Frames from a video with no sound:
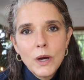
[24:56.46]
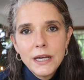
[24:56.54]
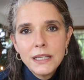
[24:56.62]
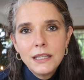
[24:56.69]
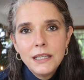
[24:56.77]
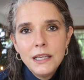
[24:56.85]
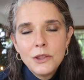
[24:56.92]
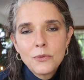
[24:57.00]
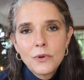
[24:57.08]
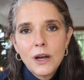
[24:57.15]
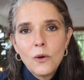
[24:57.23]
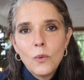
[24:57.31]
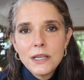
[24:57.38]
widely
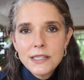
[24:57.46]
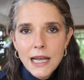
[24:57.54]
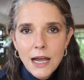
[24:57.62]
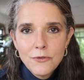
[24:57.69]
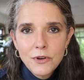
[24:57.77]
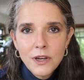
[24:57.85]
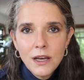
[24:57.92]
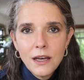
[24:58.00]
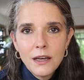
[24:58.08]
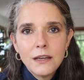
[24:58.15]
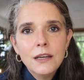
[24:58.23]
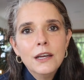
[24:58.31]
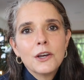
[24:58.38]
throughout West
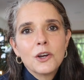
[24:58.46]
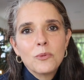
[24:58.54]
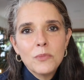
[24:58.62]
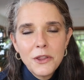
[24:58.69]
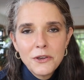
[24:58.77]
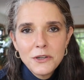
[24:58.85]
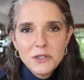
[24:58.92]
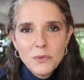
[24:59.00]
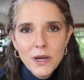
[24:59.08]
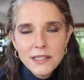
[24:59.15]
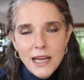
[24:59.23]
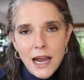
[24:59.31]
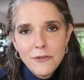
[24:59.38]
Africa. Her mother is
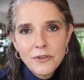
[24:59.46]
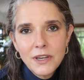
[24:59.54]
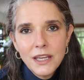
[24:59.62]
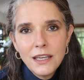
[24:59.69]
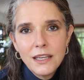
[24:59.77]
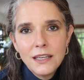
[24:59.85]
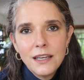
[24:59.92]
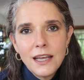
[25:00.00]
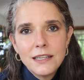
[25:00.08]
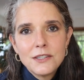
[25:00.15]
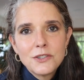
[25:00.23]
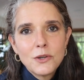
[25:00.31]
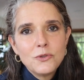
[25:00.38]
West African,
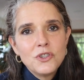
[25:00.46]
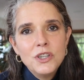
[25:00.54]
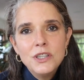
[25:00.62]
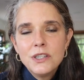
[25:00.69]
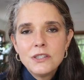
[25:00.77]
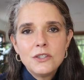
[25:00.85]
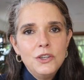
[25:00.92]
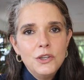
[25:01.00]
and so she just